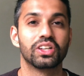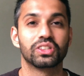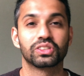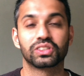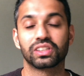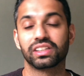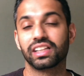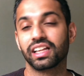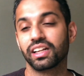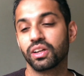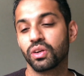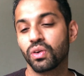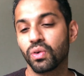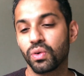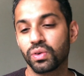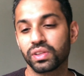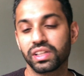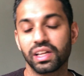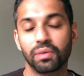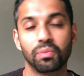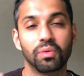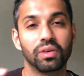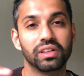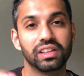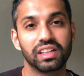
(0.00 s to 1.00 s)
So they know
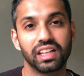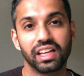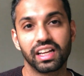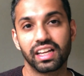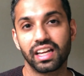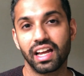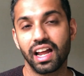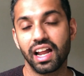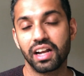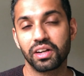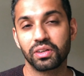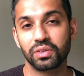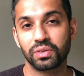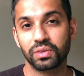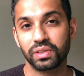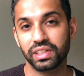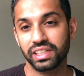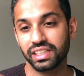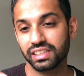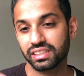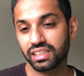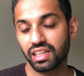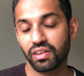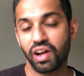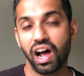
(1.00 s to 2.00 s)
that what they can do
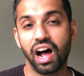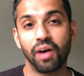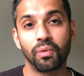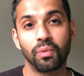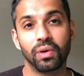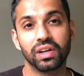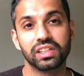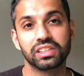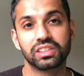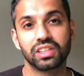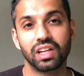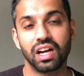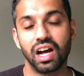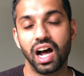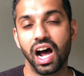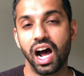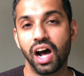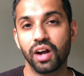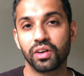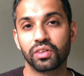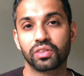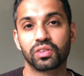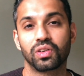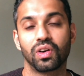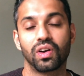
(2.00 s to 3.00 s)
is, once you're
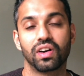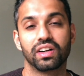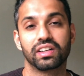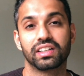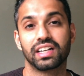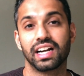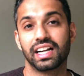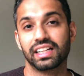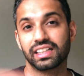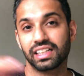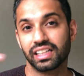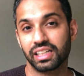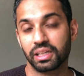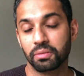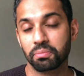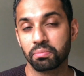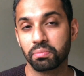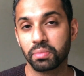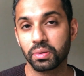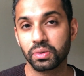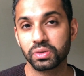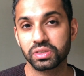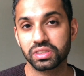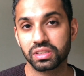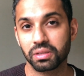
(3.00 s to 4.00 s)
out of contract, they can
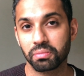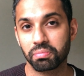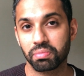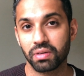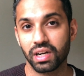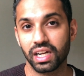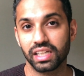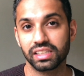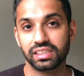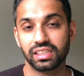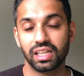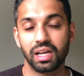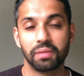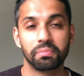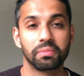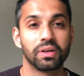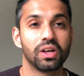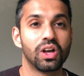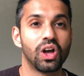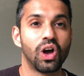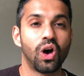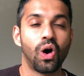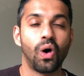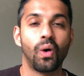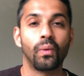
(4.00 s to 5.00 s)
boost the price up,
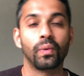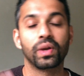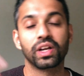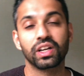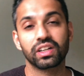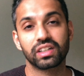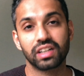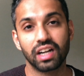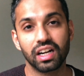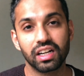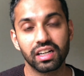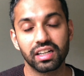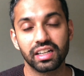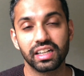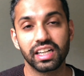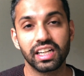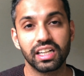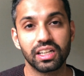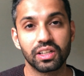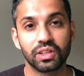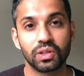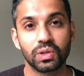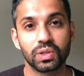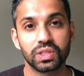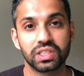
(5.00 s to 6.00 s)
or when you're trying to
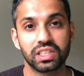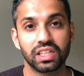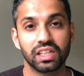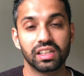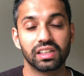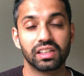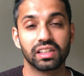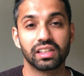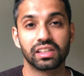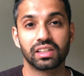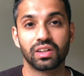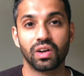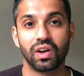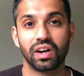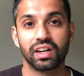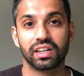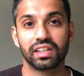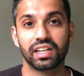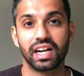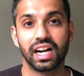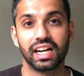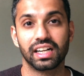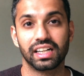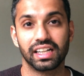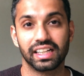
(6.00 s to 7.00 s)
renegotiate the
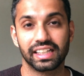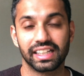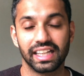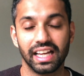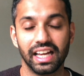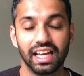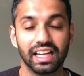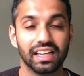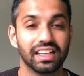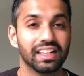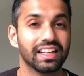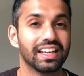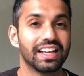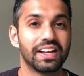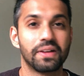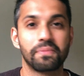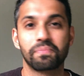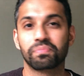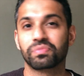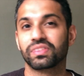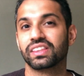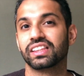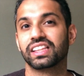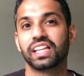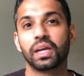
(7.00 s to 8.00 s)
contract again,
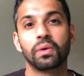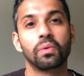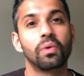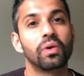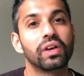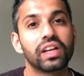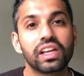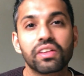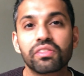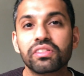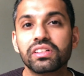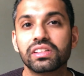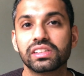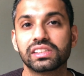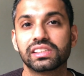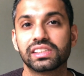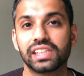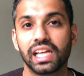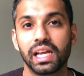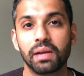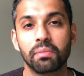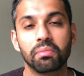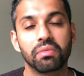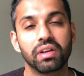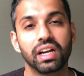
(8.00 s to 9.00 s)
they won't give you the
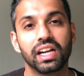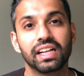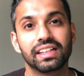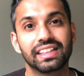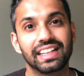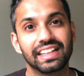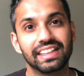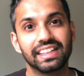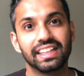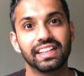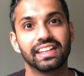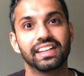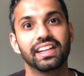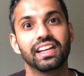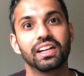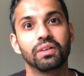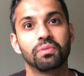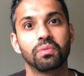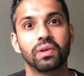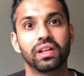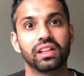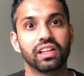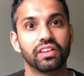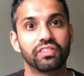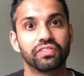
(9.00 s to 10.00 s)
same rate that they did
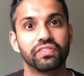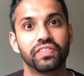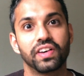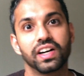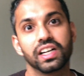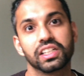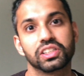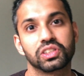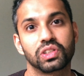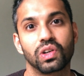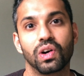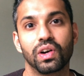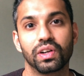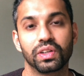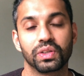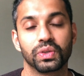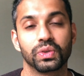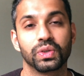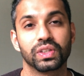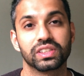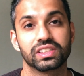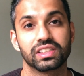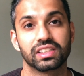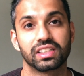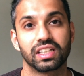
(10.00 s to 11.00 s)
when they first got
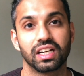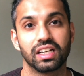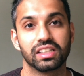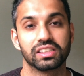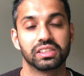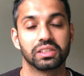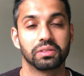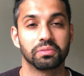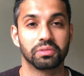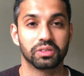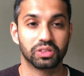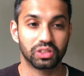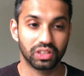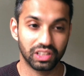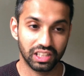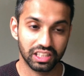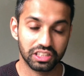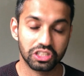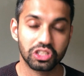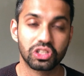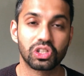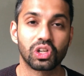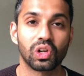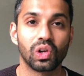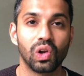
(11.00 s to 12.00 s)
you as a customer. So they
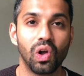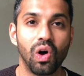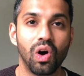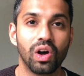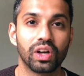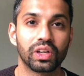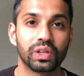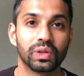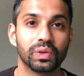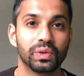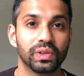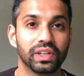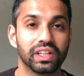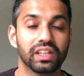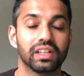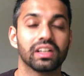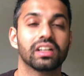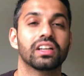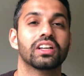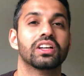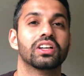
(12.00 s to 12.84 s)
just lock you in.